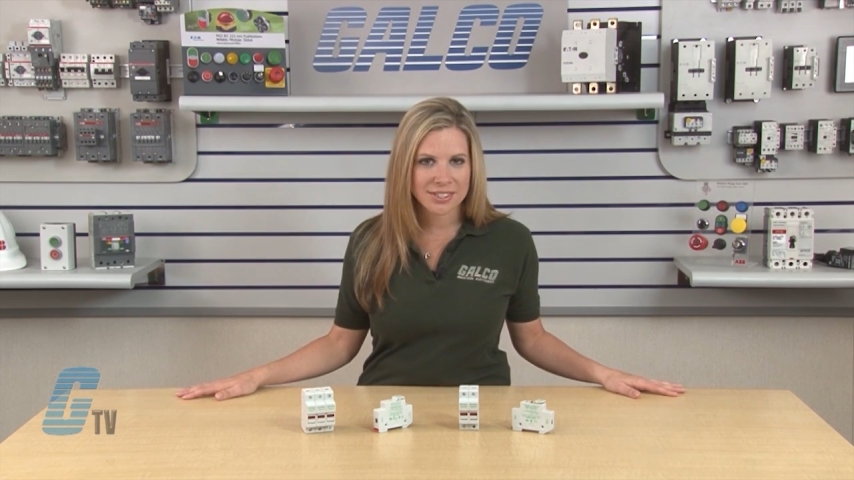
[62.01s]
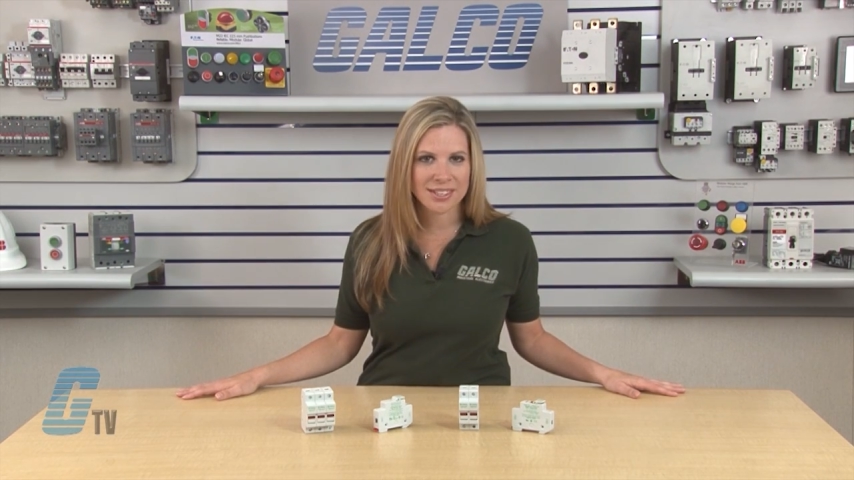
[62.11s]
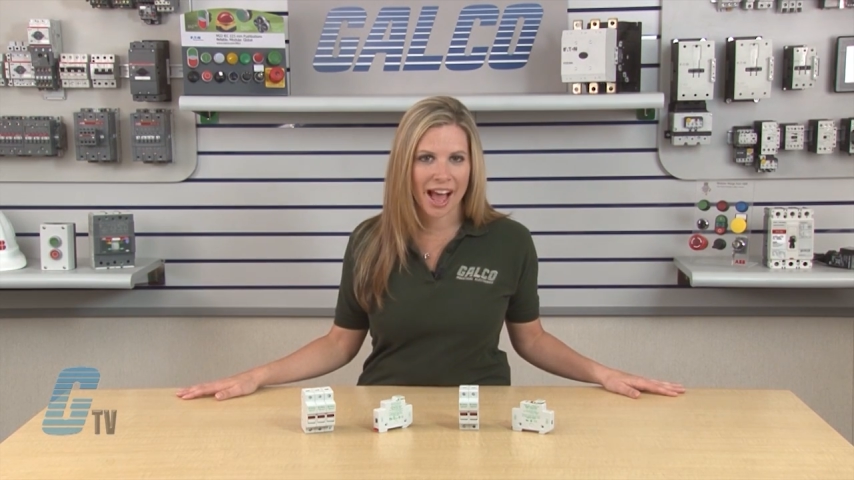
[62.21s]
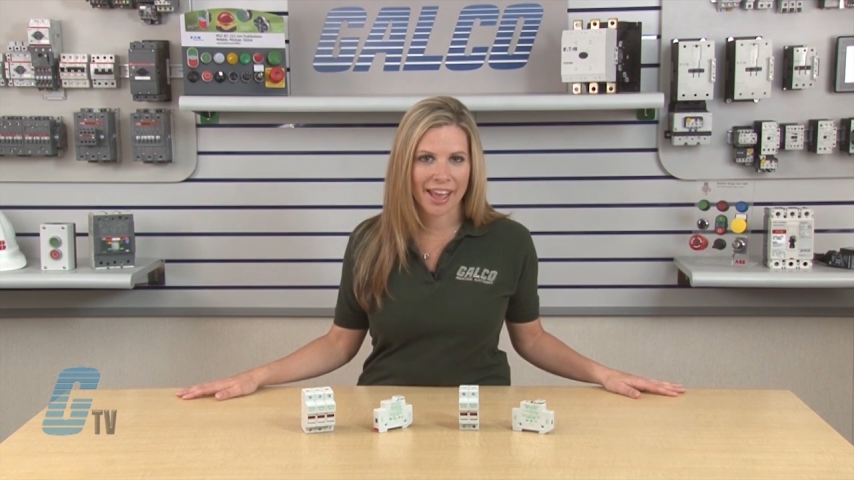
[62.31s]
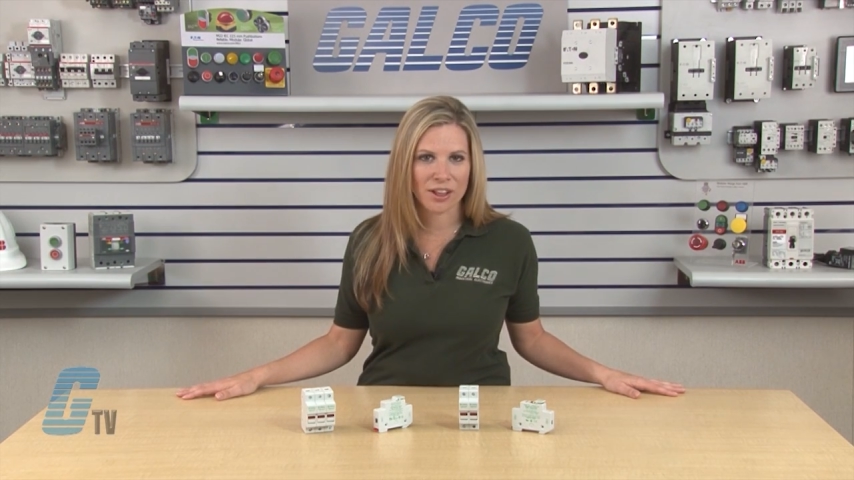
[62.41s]

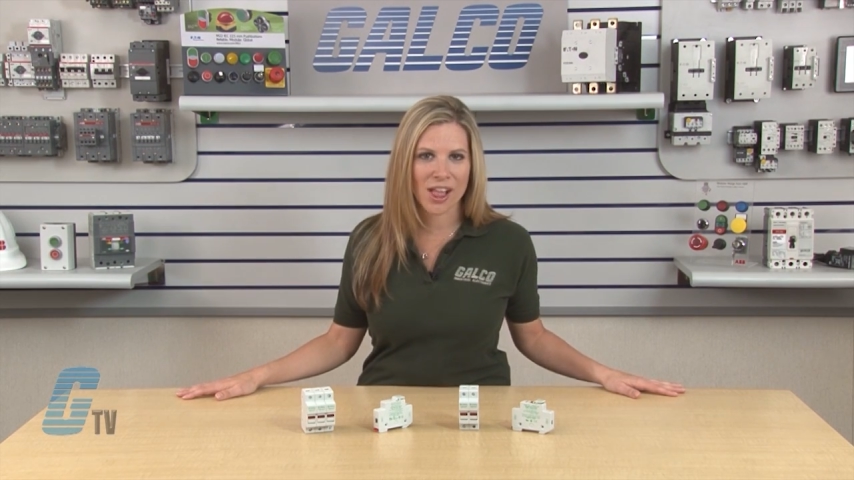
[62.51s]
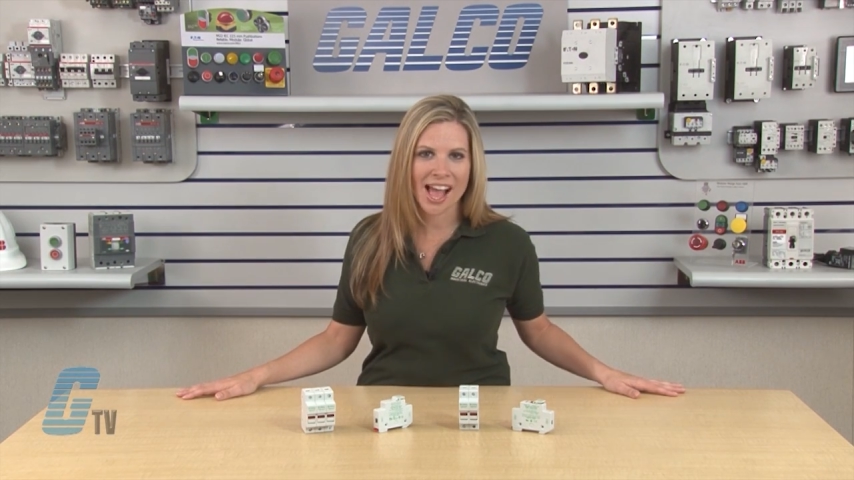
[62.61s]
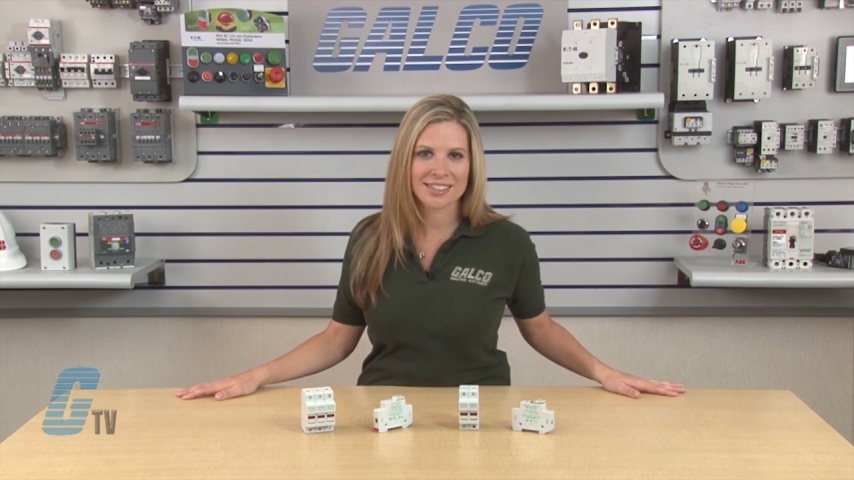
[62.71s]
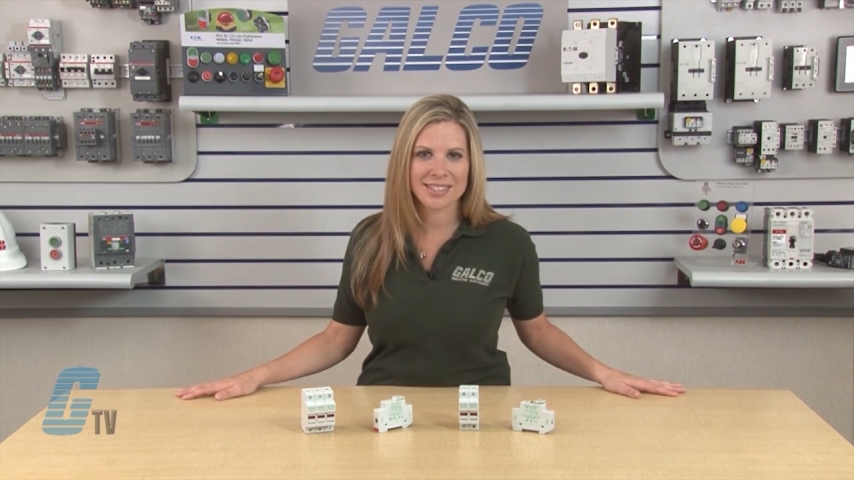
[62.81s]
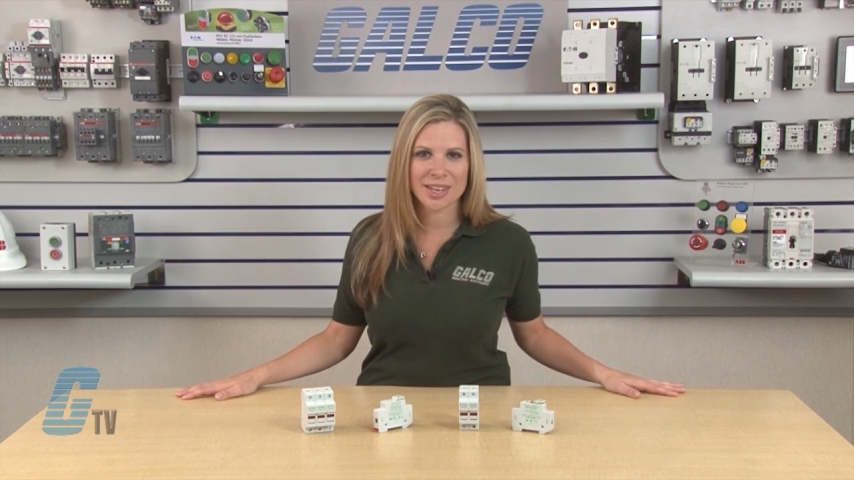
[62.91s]
style
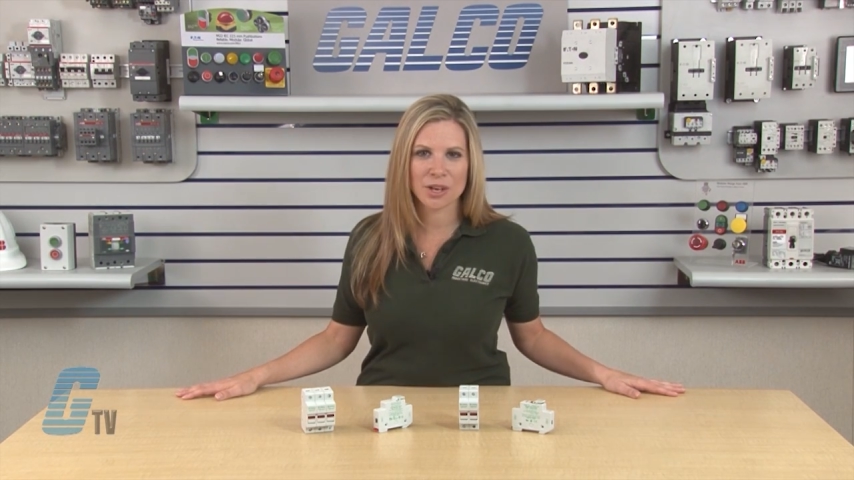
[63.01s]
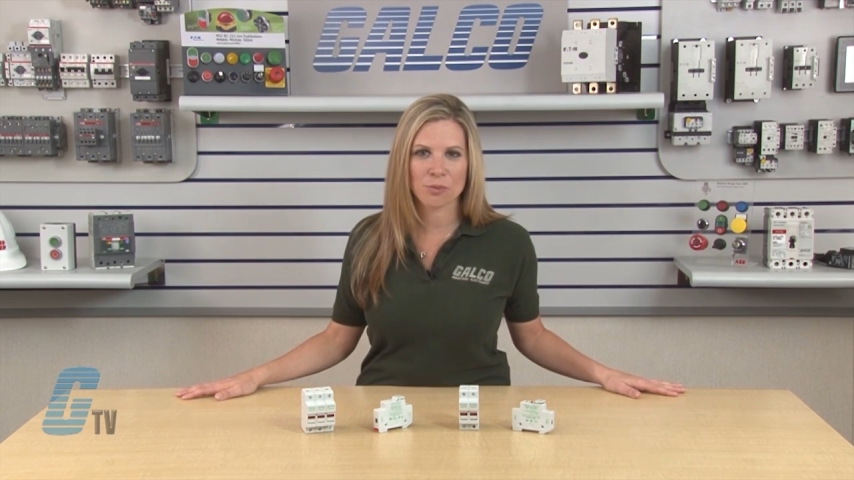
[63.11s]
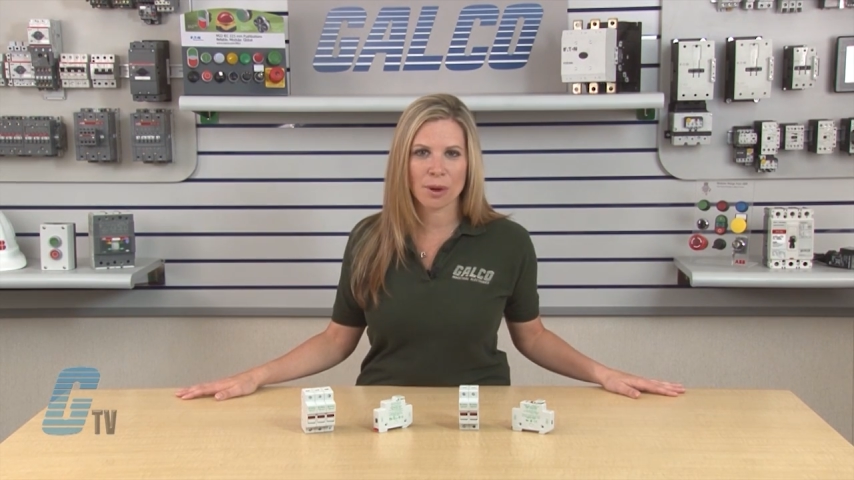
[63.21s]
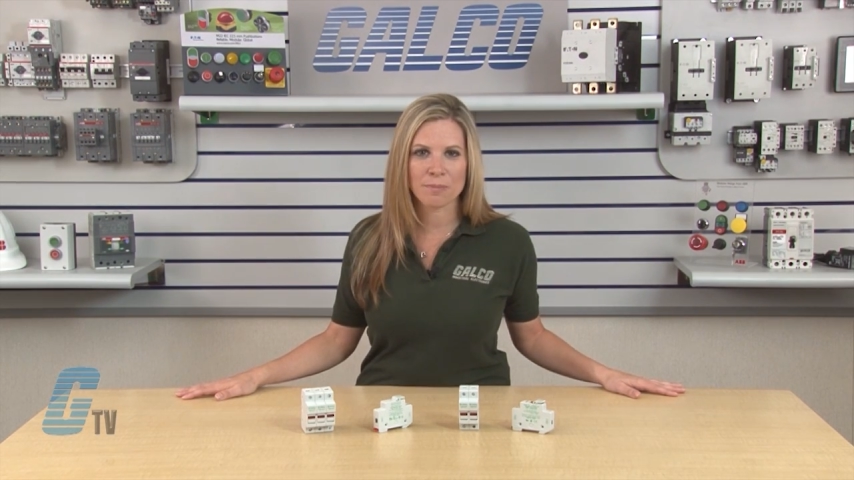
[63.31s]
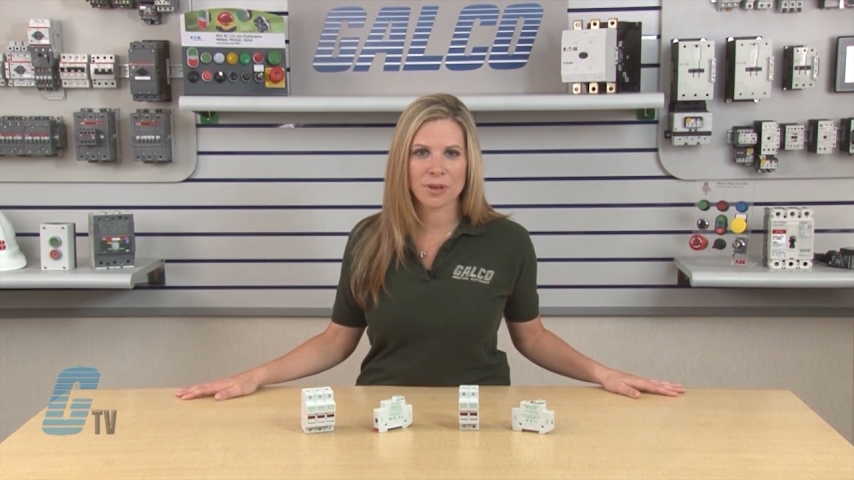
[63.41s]
has an
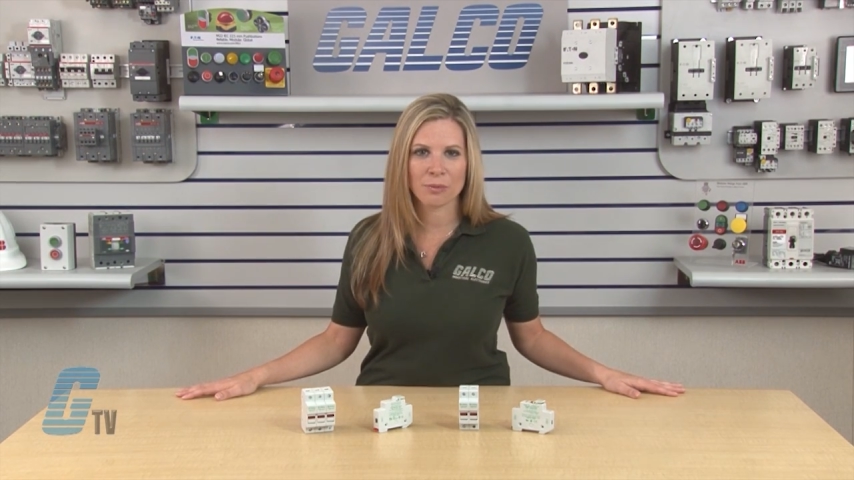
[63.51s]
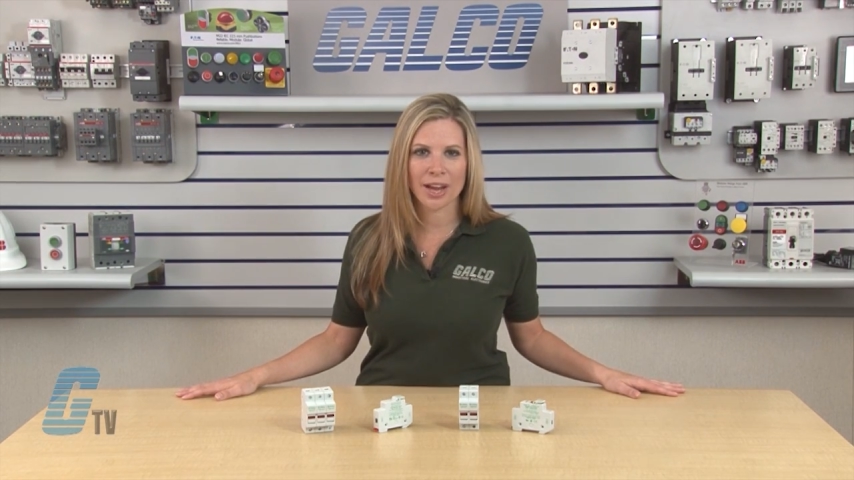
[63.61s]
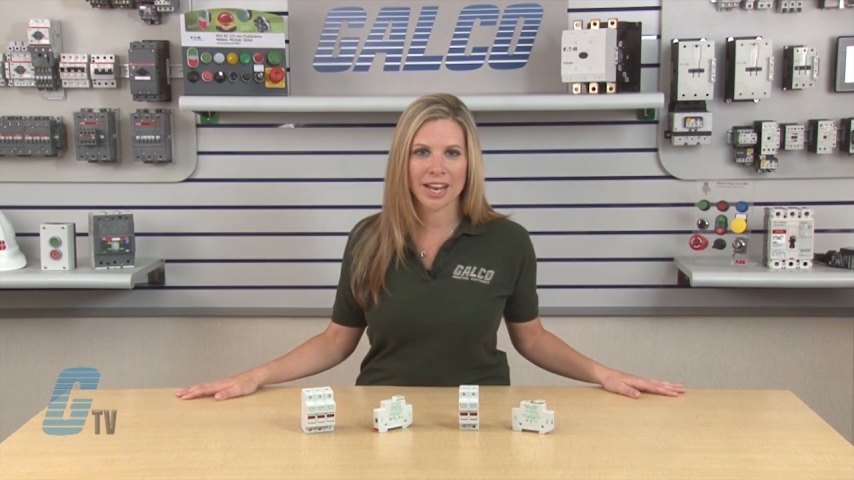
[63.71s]
interrupting